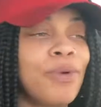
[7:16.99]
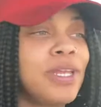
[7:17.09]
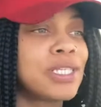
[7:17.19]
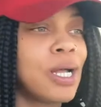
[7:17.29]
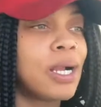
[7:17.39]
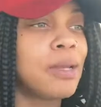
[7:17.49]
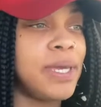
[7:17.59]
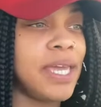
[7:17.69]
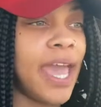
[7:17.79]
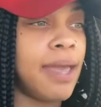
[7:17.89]
We deserve to be
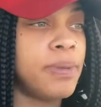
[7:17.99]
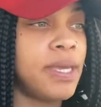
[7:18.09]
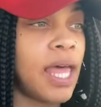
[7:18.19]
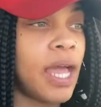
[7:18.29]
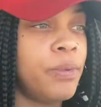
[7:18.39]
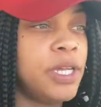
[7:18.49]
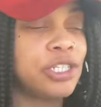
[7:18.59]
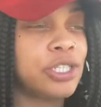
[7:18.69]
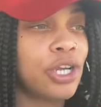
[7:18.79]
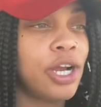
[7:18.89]
happy. Like, we
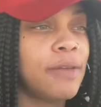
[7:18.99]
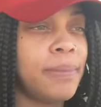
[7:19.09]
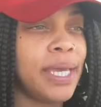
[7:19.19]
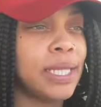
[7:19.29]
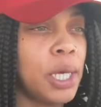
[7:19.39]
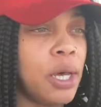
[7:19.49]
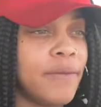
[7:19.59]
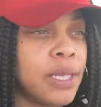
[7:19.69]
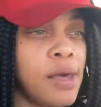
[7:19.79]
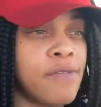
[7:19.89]
deserve to be in love
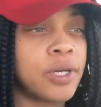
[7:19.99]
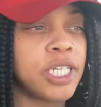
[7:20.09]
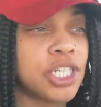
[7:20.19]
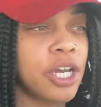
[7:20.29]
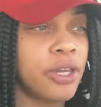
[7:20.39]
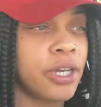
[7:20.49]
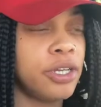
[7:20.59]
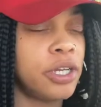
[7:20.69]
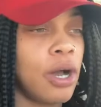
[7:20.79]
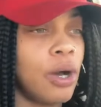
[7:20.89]
and love on each other, you
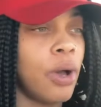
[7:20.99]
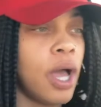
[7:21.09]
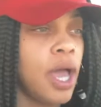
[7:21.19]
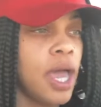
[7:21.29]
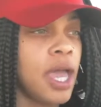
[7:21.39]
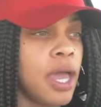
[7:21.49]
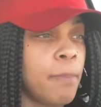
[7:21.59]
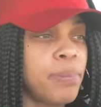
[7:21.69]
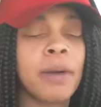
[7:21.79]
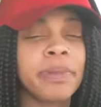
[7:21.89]
know.
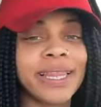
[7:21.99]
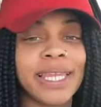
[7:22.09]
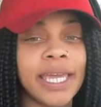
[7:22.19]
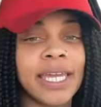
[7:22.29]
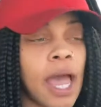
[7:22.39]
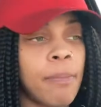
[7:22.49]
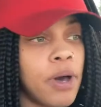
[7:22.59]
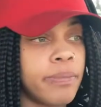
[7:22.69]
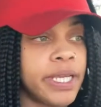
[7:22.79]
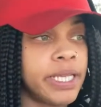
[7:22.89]
Publicly and not
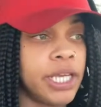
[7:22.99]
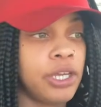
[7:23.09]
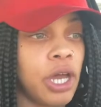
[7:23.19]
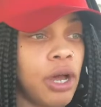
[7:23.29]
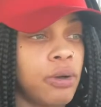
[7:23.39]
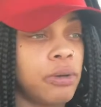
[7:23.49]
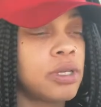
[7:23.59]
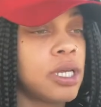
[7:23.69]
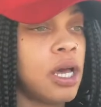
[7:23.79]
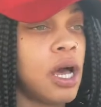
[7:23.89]
publicly, you know,
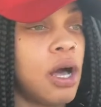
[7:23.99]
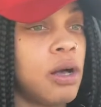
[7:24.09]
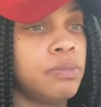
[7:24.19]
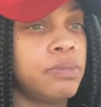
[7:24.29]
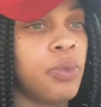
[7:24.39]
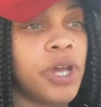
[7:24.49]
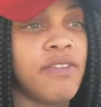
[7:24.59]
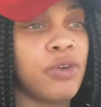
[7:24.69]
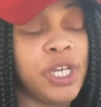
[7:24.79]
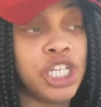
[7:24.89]

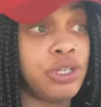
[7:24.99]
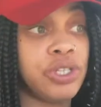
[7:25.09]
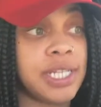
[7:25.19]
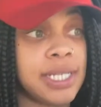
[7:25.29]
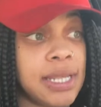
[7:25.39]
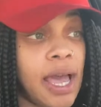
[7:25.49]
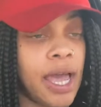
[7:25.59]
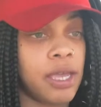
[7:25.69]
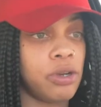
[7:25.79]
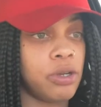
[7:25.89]
whatever we choose to
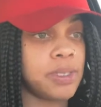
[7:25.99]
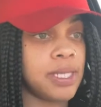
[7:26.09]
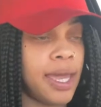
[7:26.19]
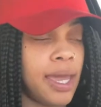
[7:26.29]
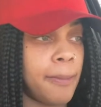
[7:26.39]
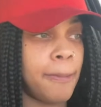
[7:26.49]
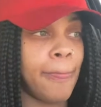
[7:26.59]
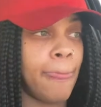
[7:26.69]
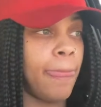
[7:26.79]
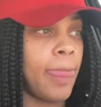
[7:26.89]
decide, you know what I'm
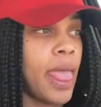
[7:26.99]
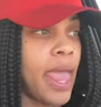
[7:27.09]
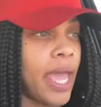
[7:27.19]
saying?